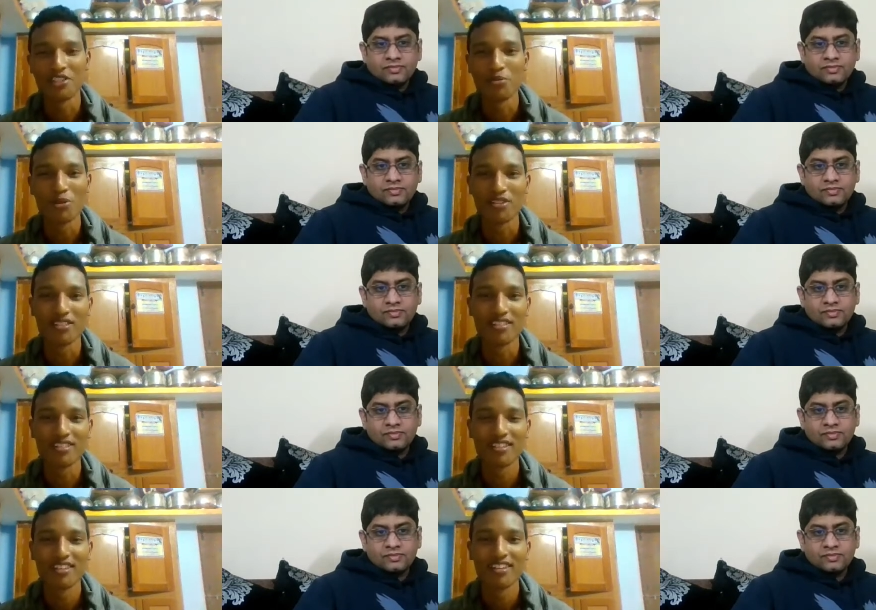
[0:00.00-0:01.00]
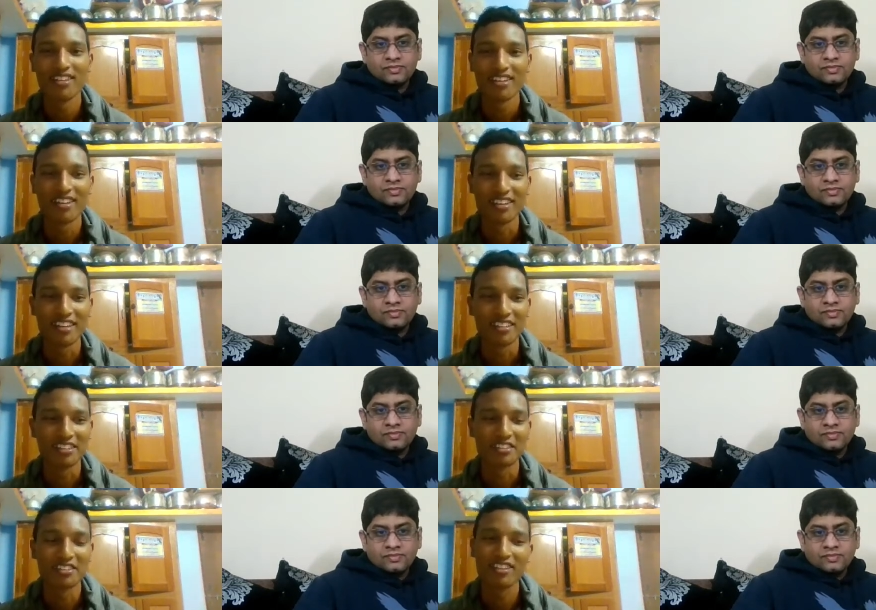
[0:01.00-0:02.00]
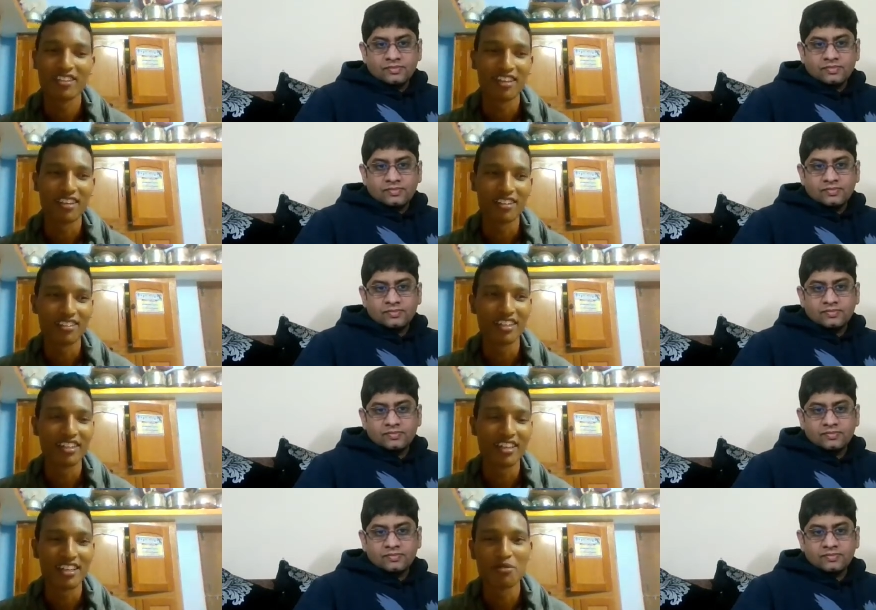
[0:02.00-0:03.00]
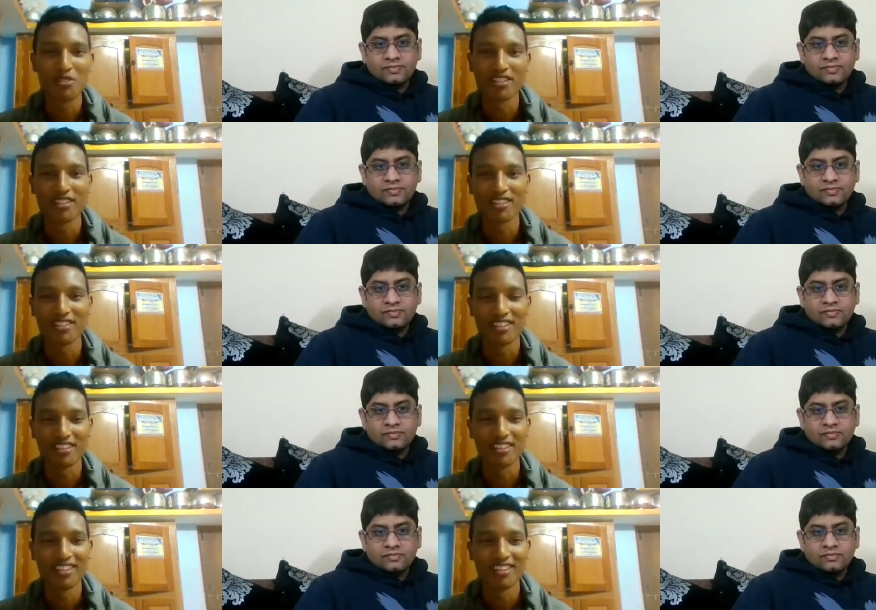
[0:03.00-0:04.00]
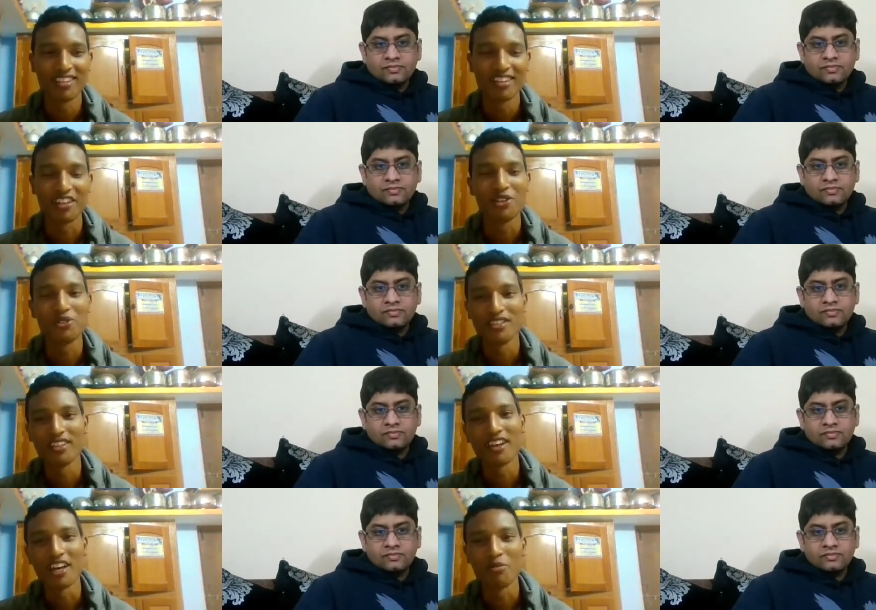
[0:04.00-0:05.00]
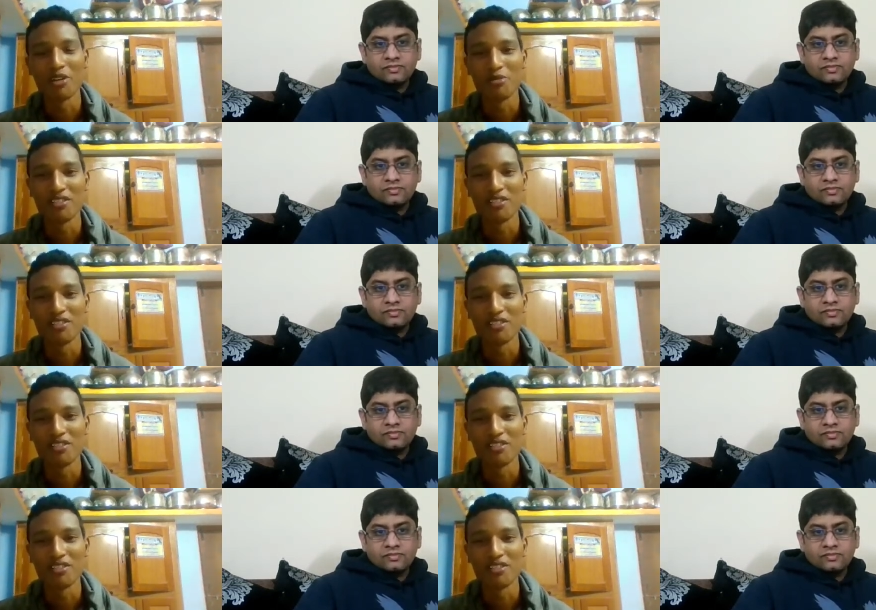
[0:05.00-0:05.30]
Speaker 1: energy projects, and uh, Uh, it has a mission that uh, reducing the carbon